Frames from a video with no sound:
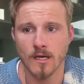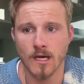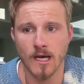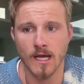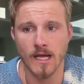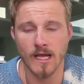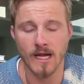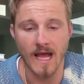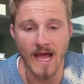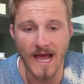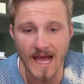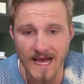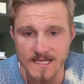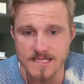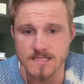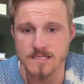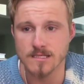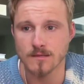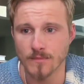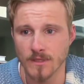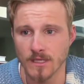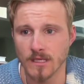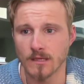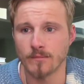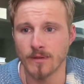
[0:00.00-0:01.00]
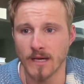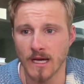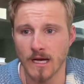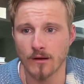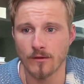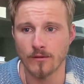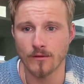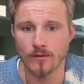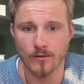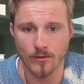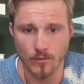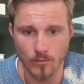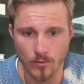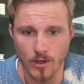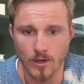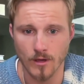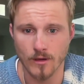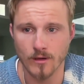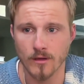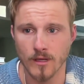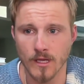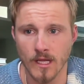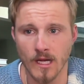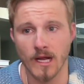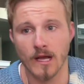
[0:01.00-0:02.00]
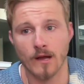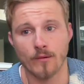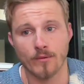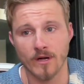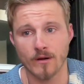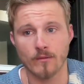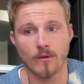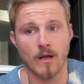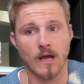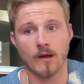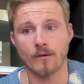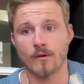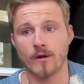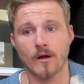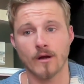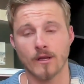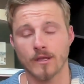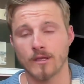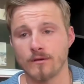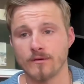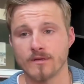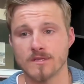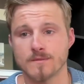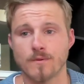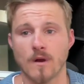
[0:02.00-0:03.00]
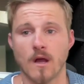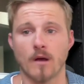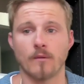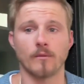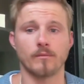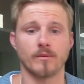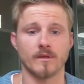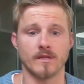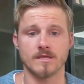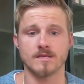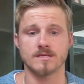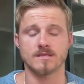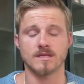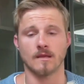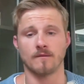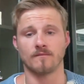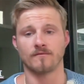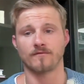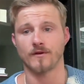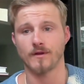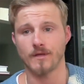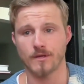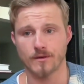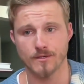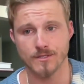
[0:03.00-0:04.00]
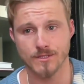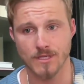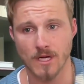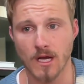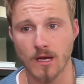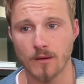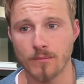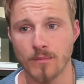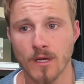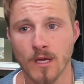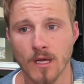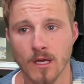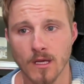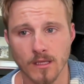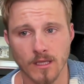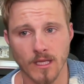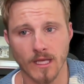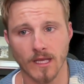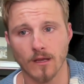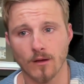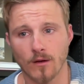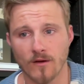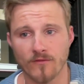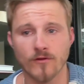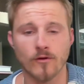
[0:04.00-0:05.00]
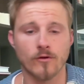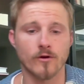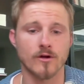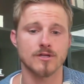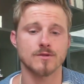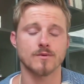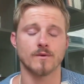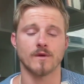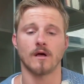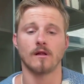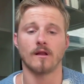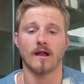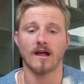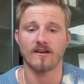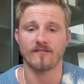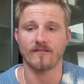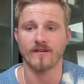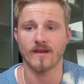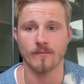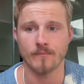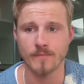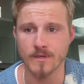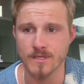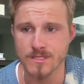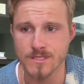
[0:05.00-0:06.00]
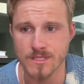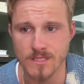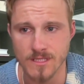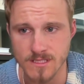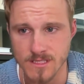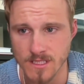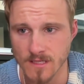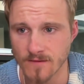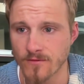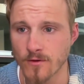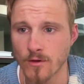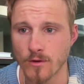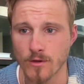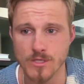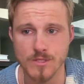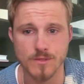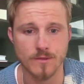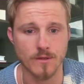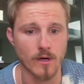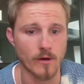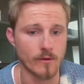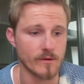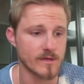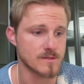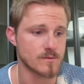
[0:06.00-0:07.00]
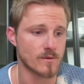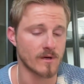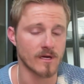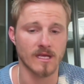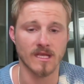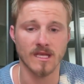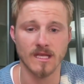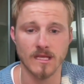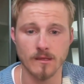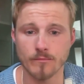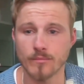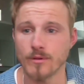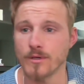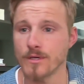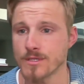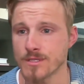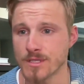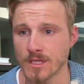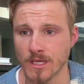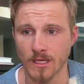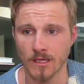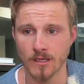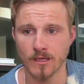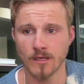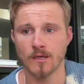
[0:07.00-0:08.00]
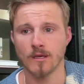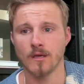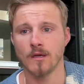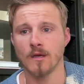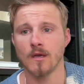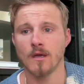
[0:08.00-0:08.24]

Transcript: It has to be about the work. And I would argue it's probably the same for your job. Like, of course we all have ambitions, and of course we always want to keep pushing